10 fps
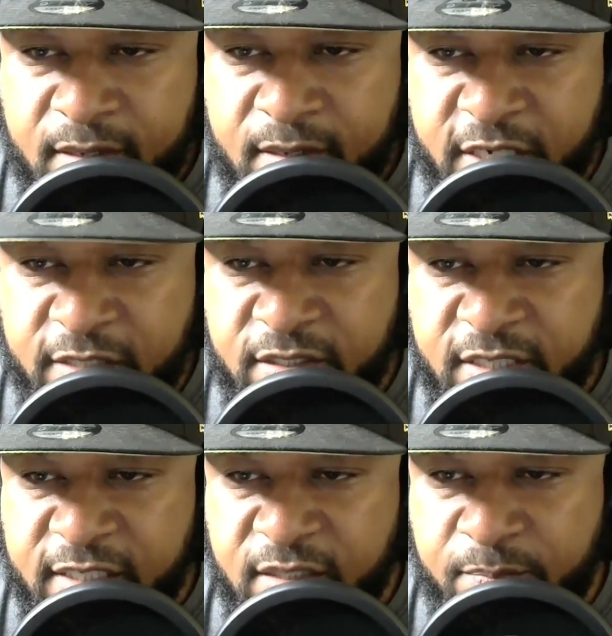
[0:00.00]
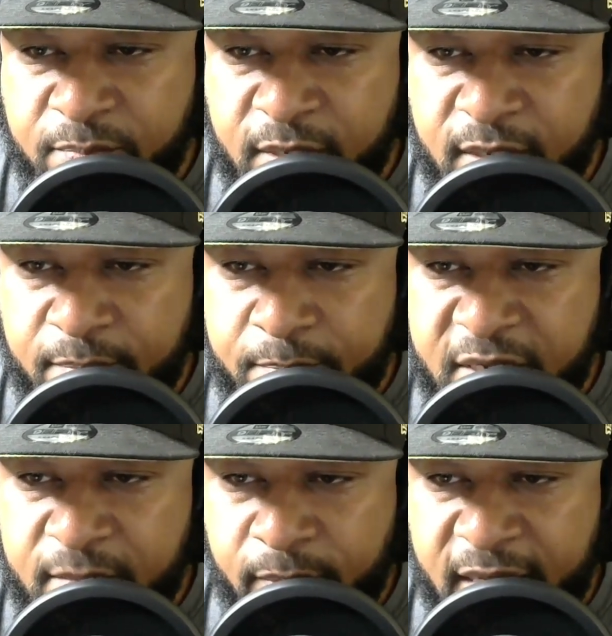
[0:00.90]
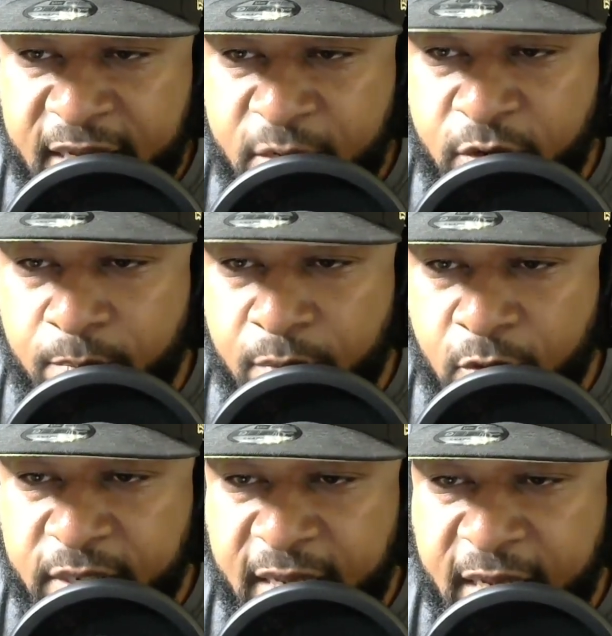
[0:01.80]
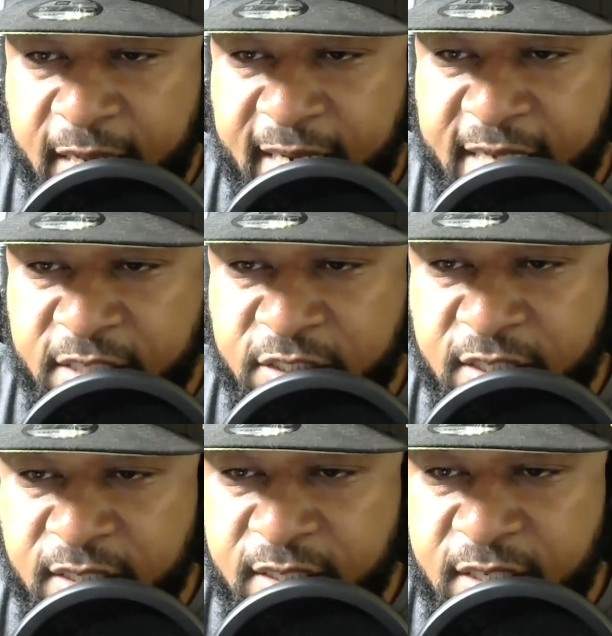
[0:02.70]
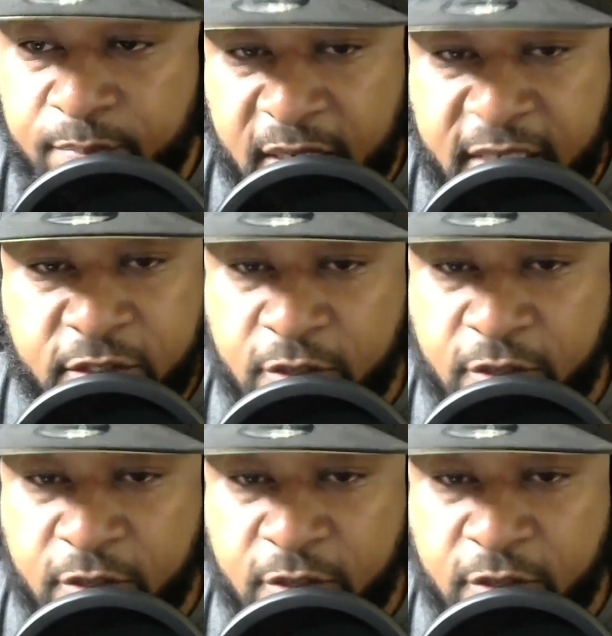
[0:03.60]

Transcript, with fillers: Jason says Pete played with a broken hand last year. He plays